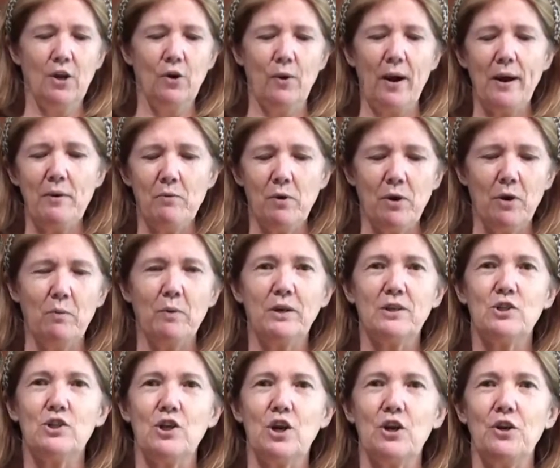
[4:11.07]
great one I
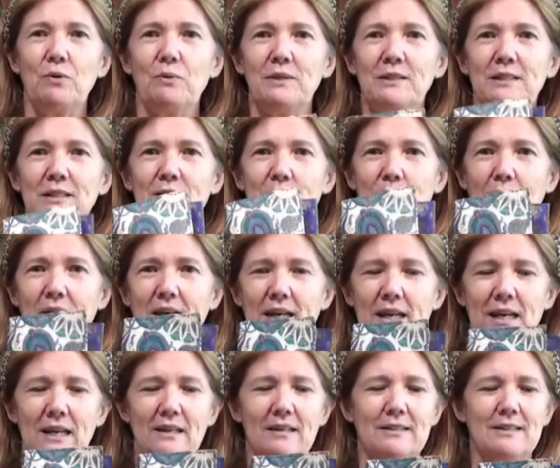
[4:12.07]
want to show you is this one here.